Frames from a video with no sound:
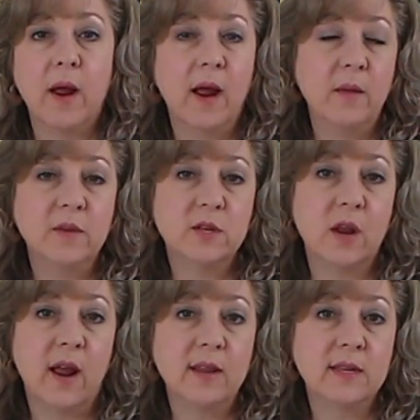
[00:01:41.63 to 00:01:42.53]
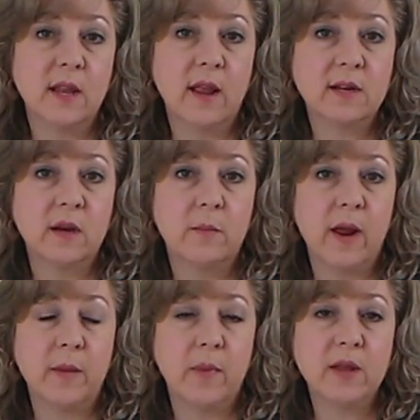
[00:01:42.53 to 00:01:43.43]
I selected
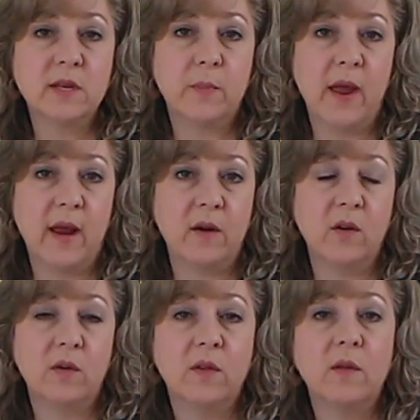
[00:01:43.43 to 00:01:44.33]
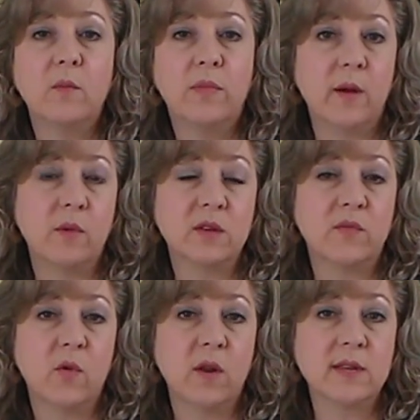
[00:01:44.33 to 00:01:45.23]
my bust pattern that was
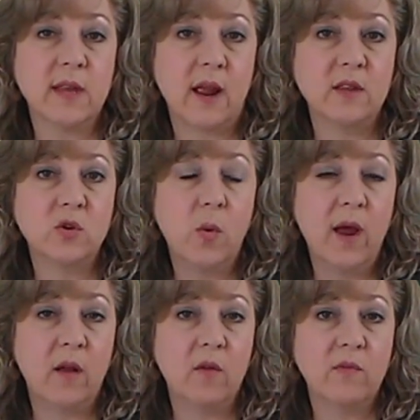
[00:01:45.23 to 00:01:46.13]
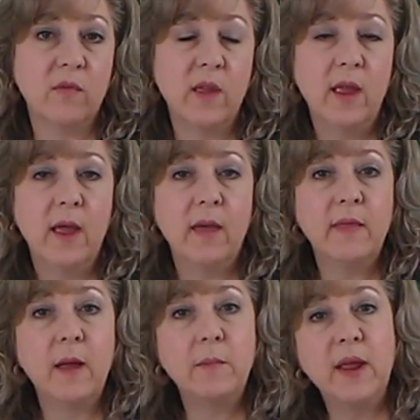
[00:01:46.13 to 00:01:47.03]
for a size 12, and
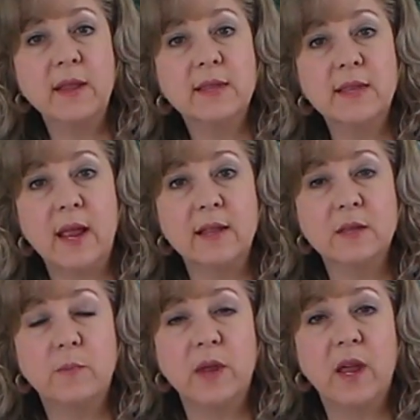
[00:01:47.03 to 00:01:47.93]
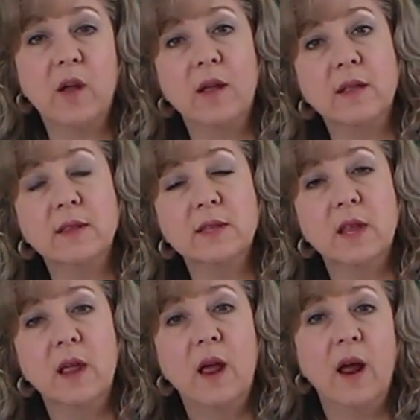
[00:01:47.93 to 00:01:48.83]
that made sense because
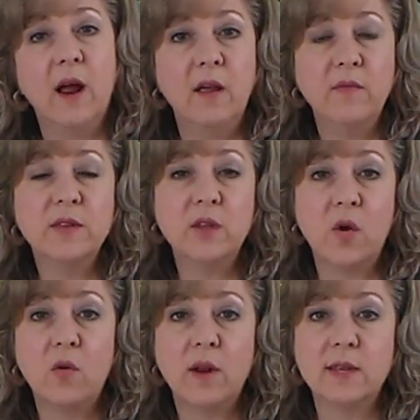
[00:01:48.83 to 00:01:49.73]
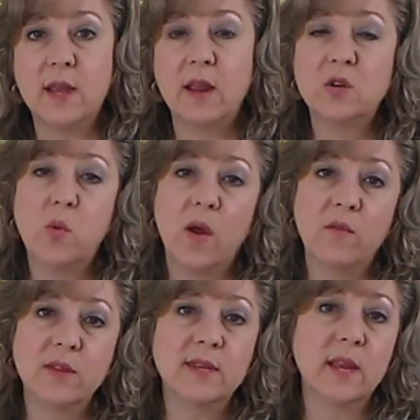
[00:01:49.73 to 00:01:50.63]
I've sewn a size
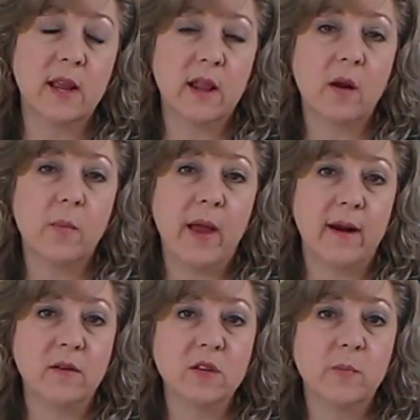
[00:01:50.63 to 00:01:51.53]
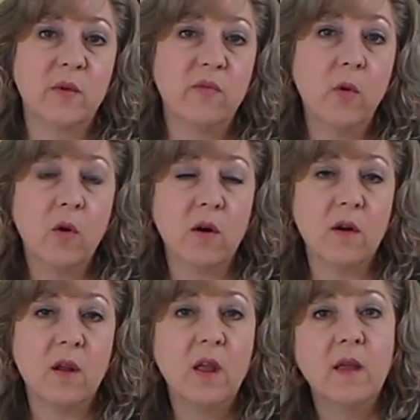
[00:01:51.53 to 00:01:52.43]
12 in Sinclair Patterns
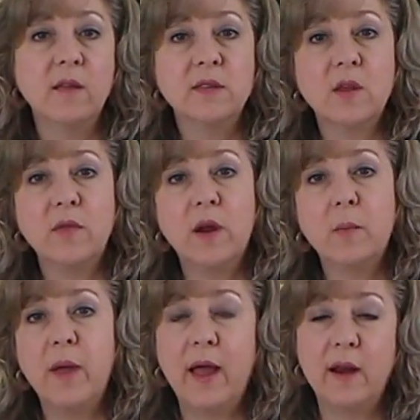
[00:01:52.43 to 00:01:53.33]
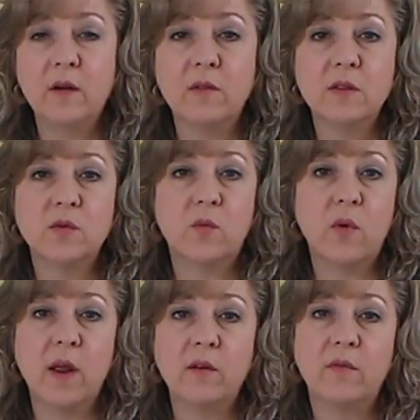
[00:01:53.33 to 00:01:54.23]
before, so their patterns
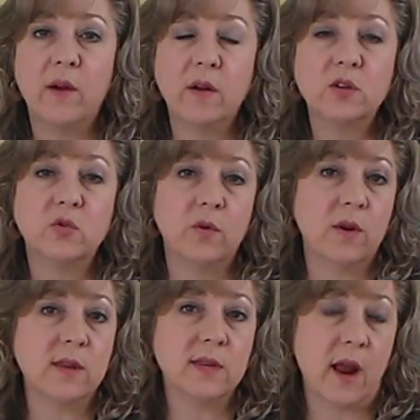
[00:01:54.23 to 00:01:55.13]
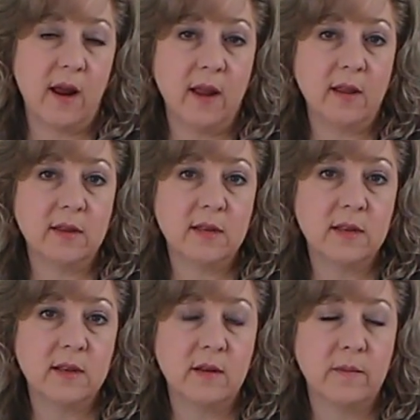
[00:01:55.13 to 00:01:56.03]
run very true to
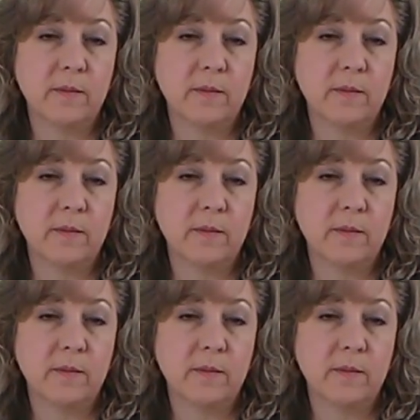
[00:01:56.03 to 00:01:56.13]
size.